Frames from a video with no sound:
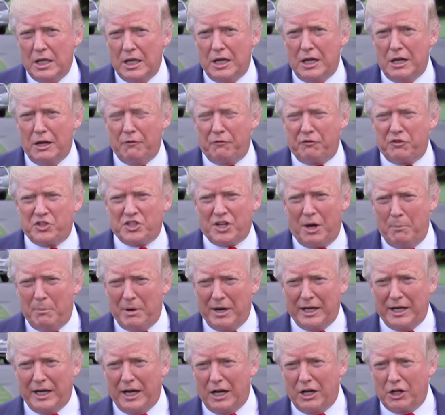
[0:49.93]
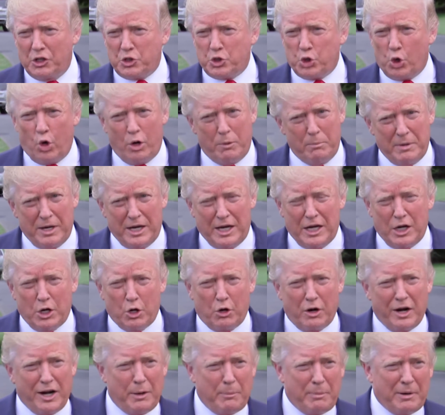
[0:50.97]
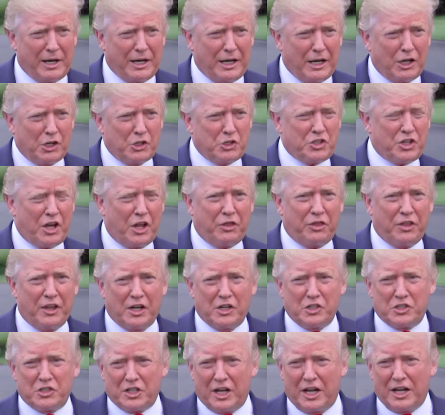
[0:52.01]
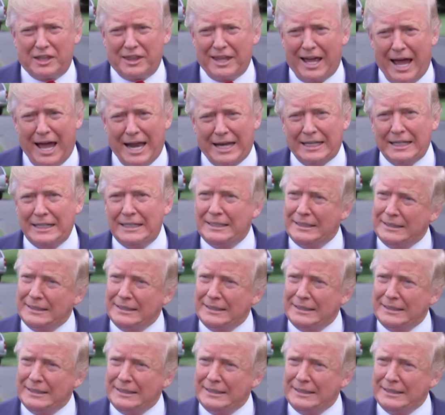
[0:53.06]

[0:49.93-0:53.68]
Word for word: If somebody else or me or anybody else said things like that,